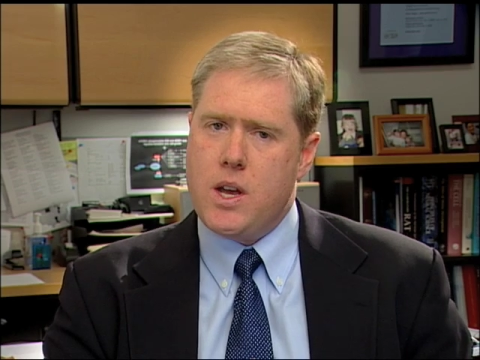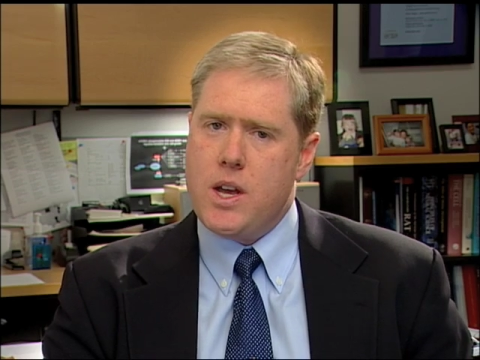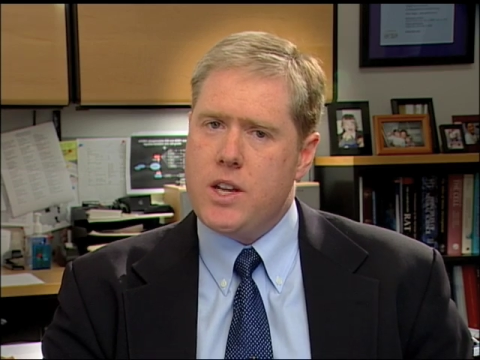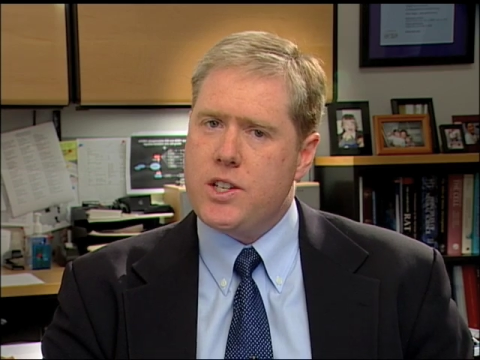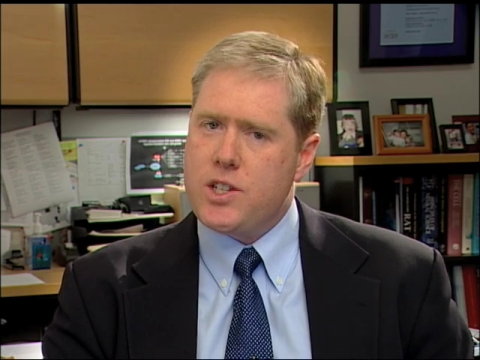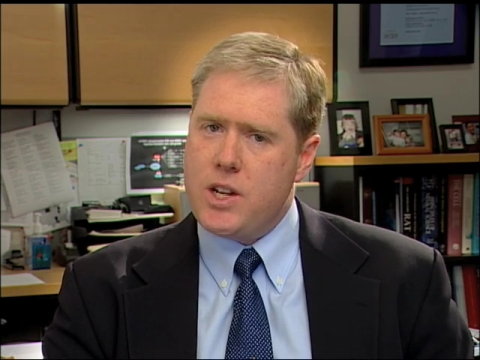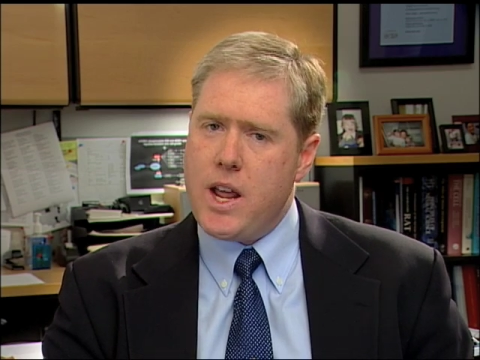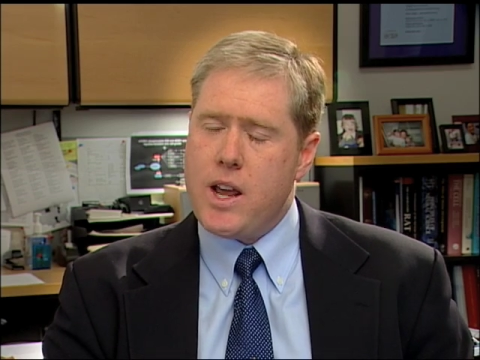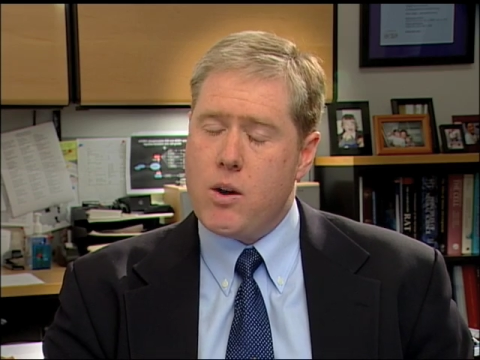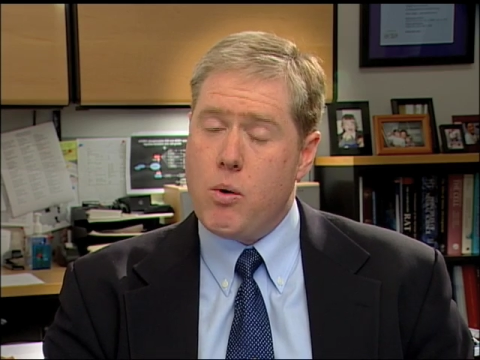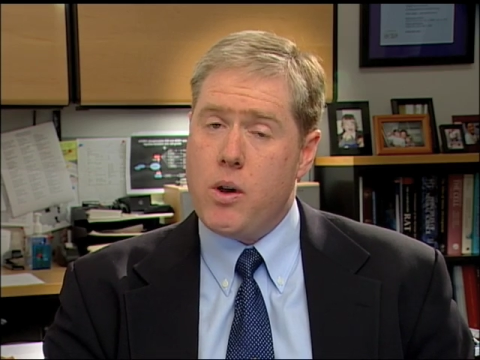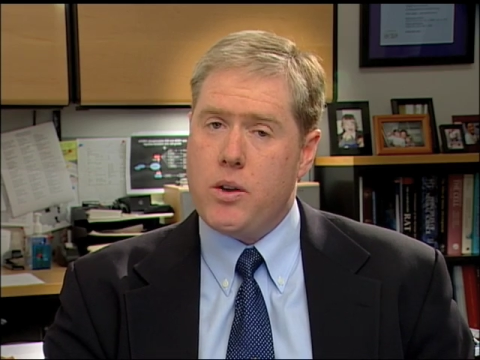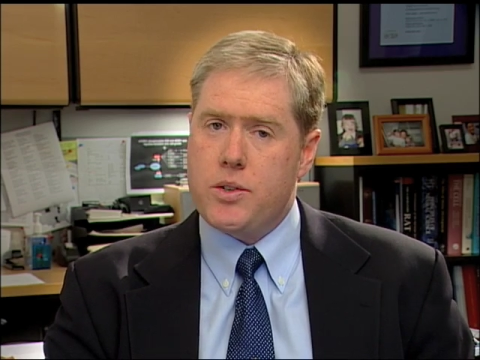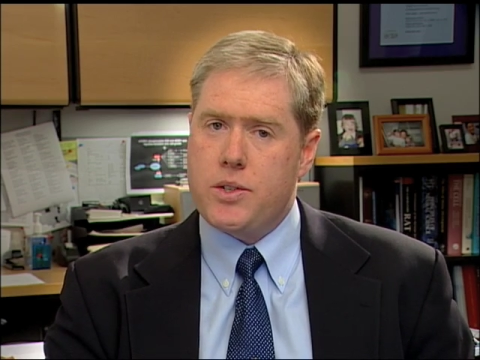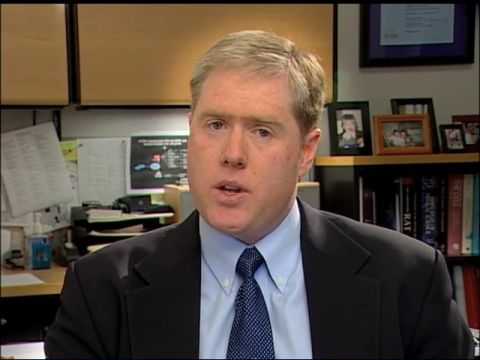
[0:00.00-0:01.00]
Snake
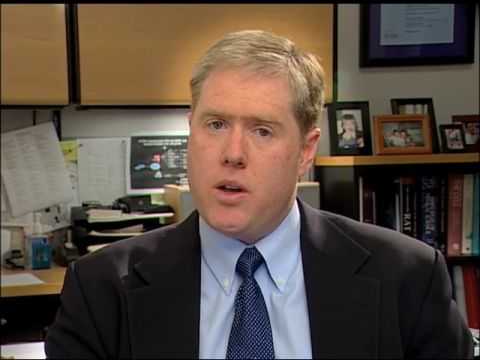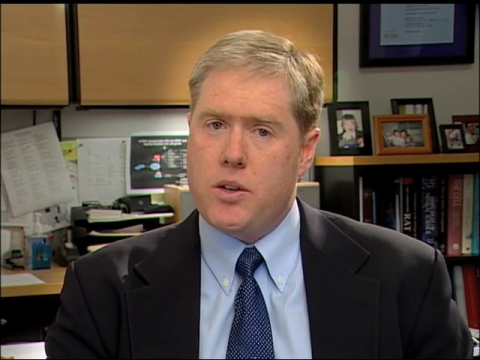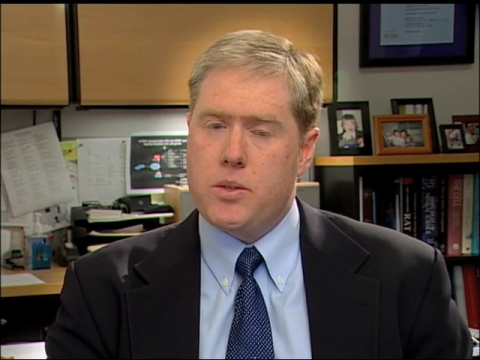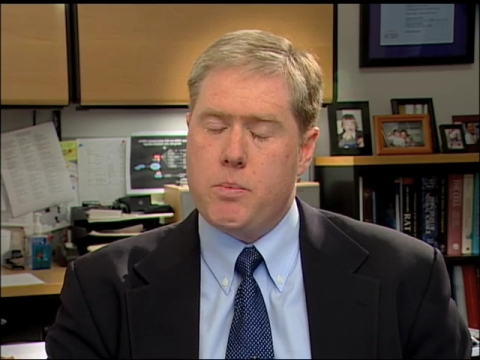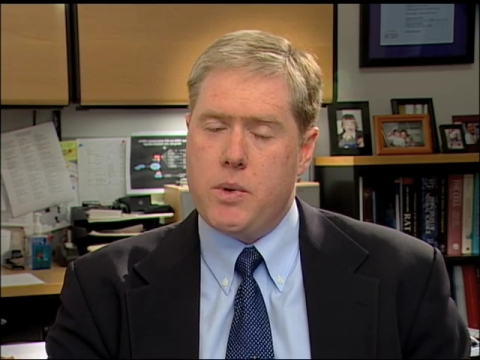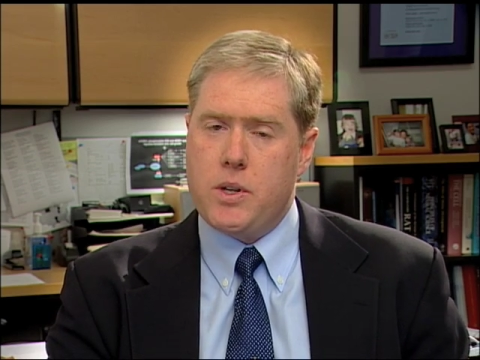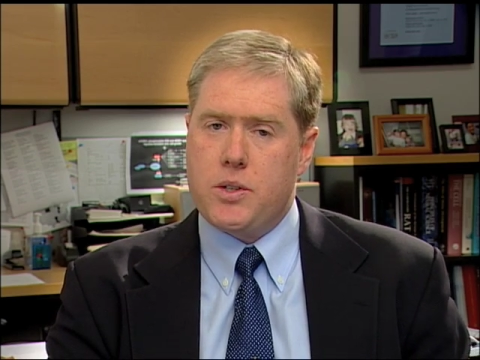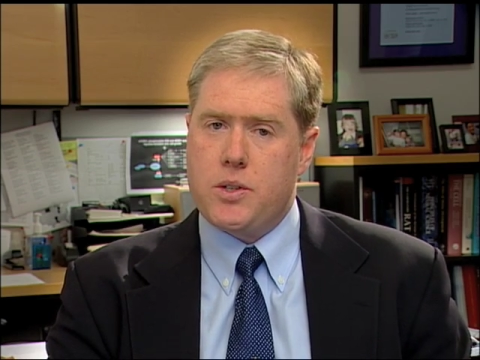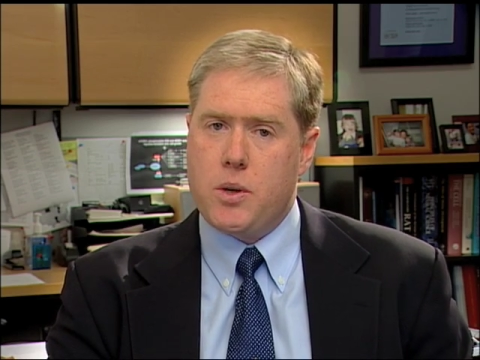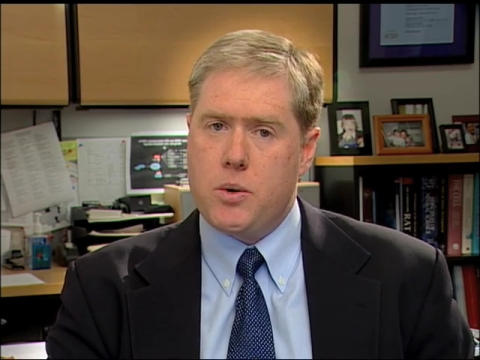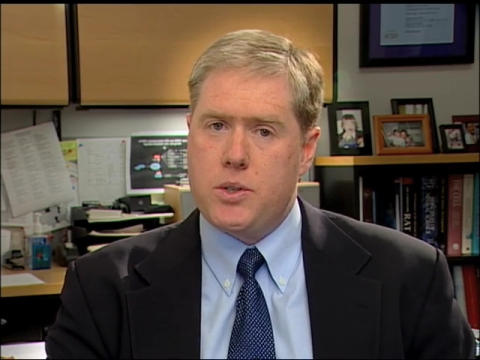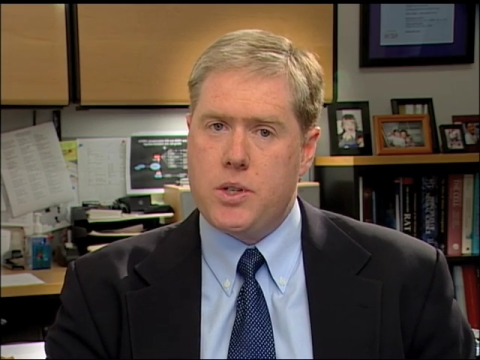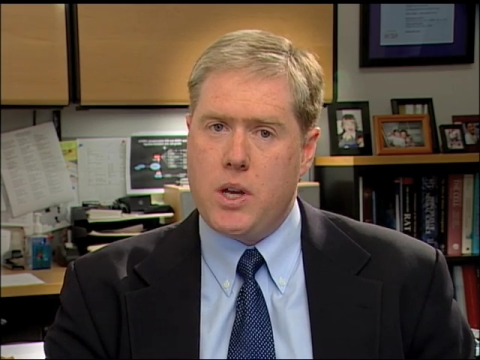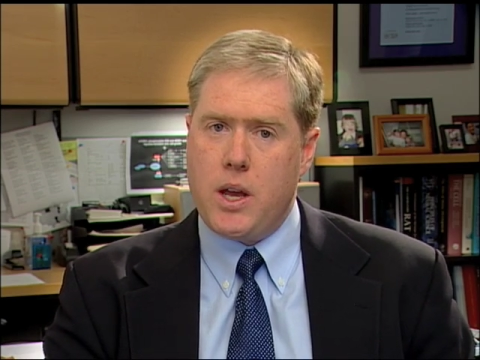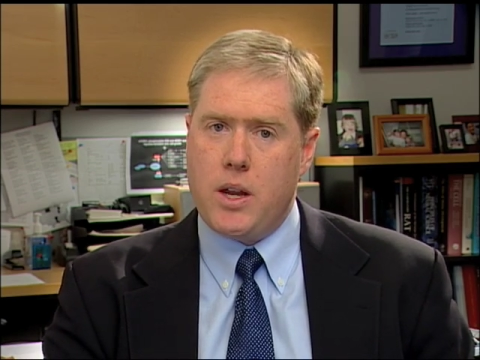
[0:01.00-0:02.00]
oil salesmen
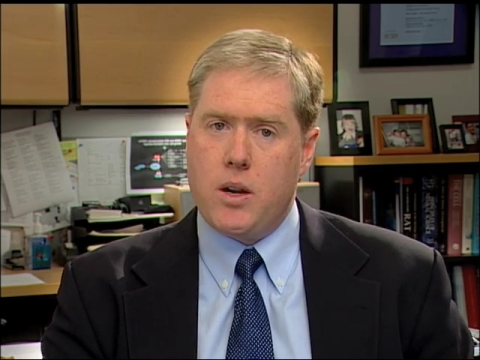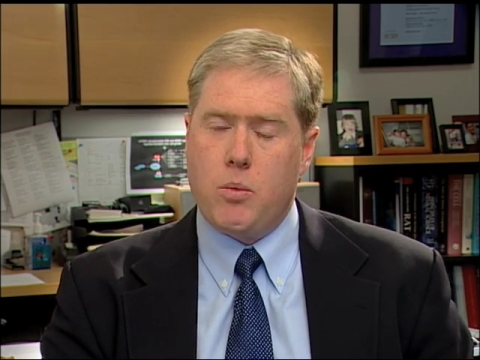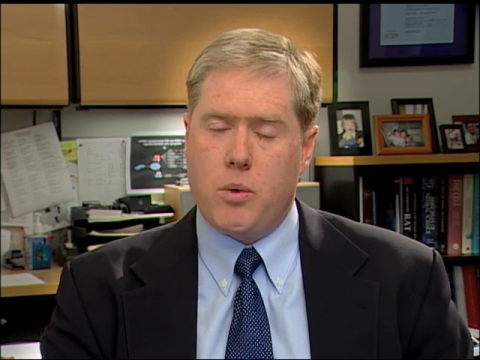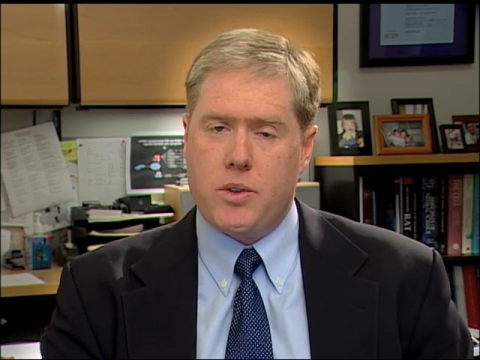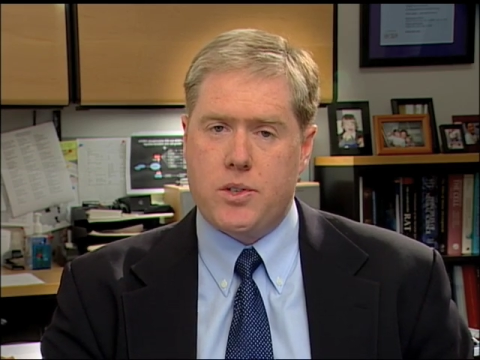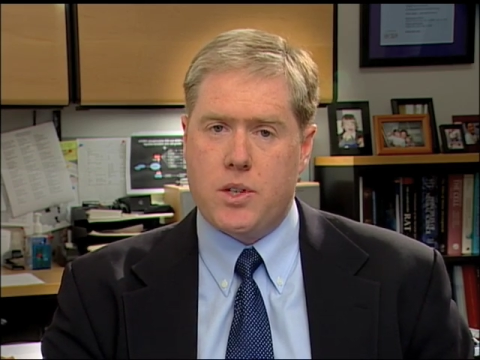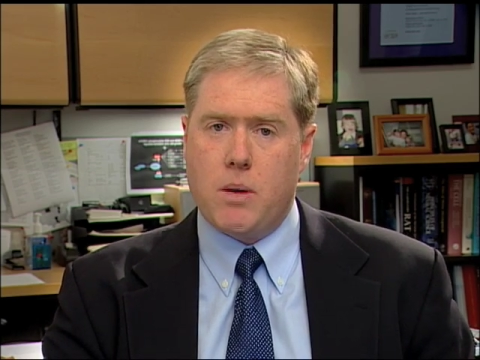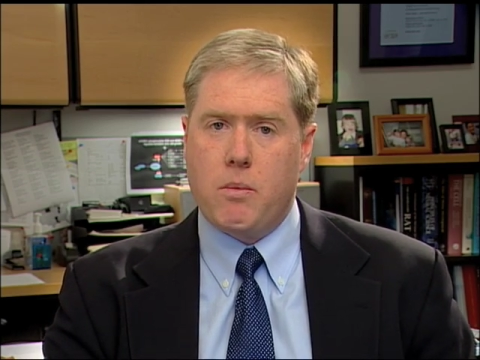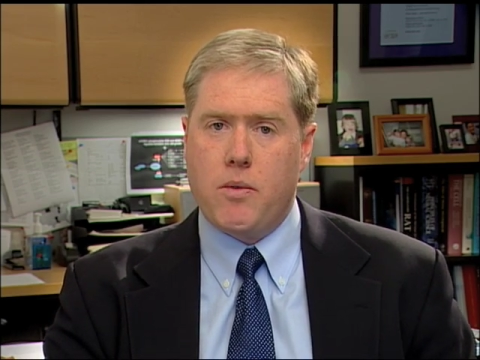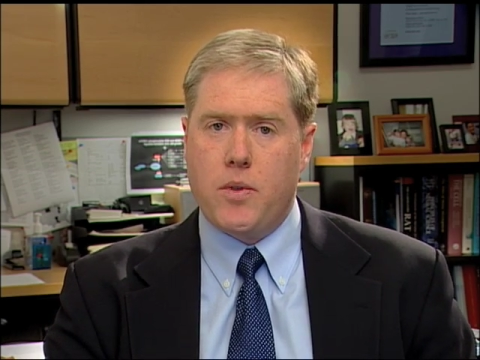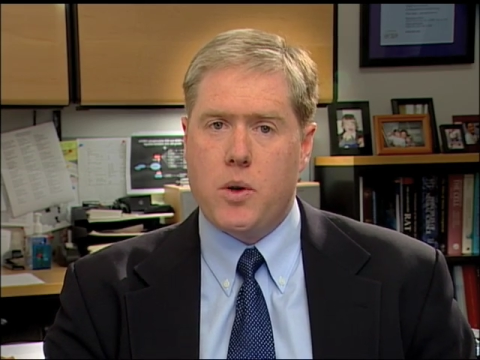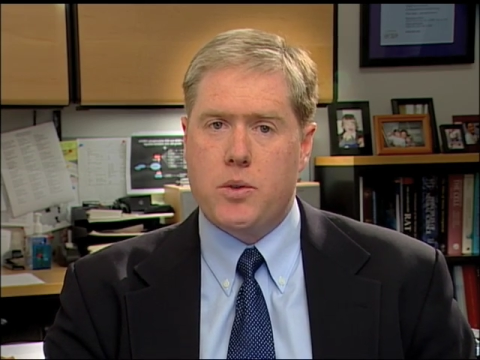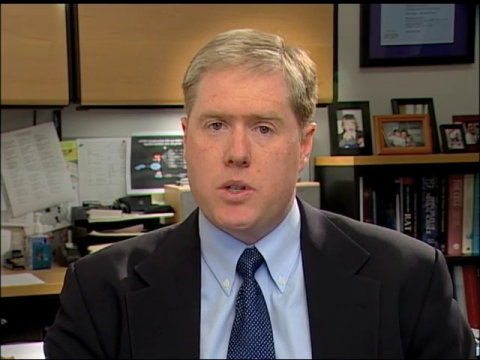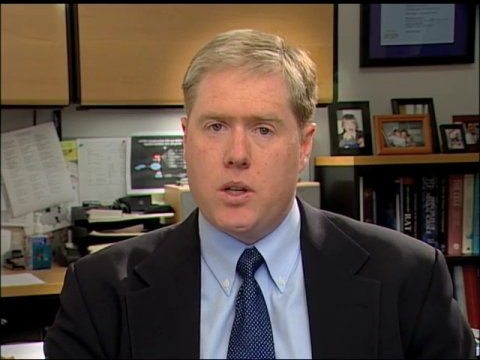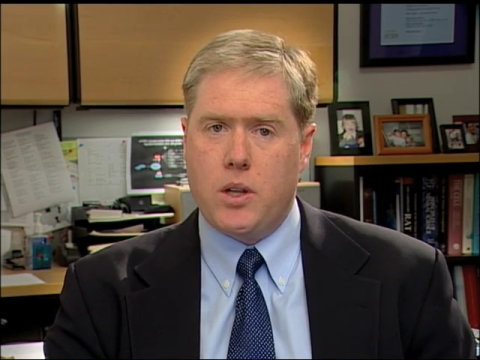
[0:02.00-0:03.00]
associated with some of
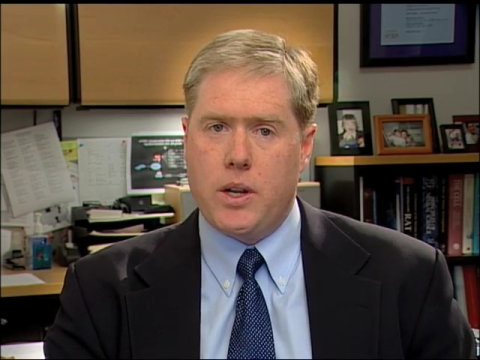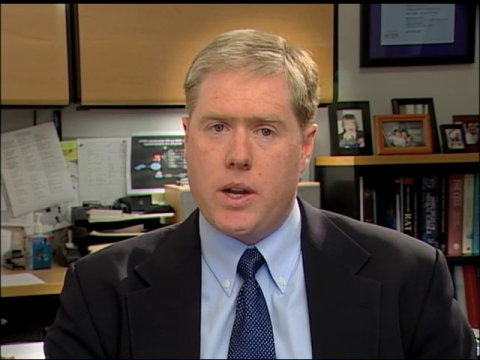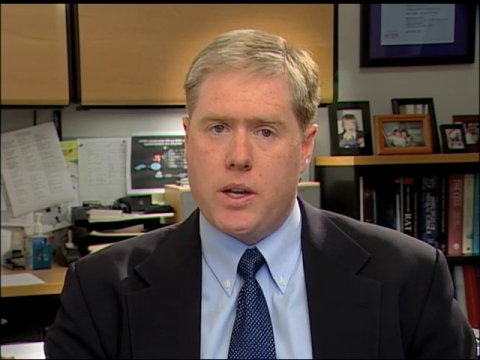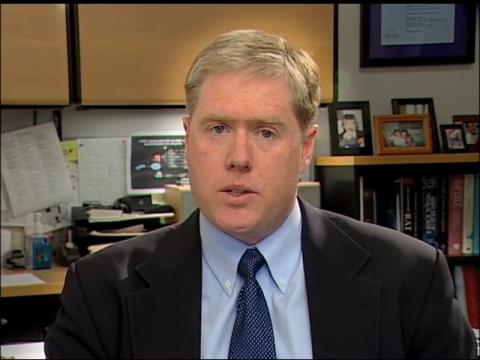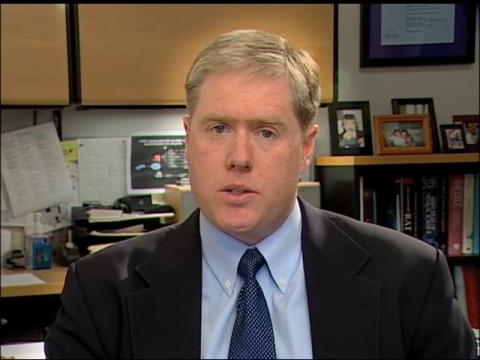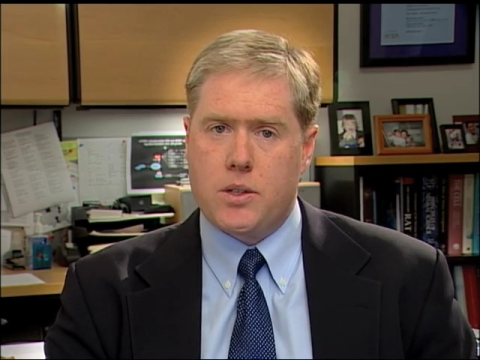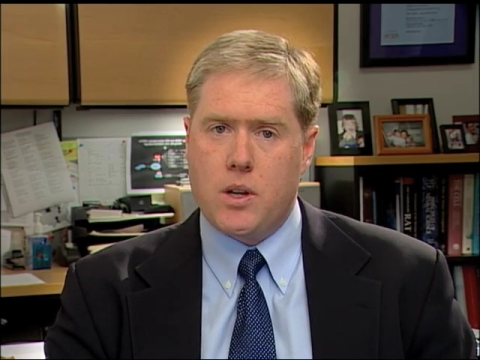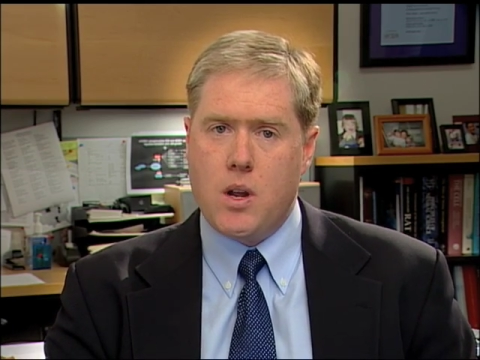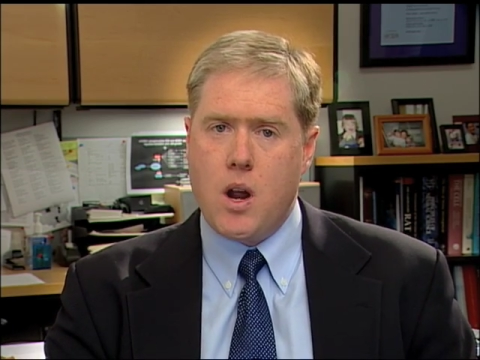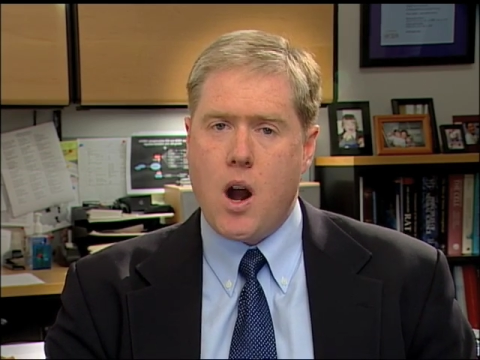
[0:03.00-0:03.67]
those clinics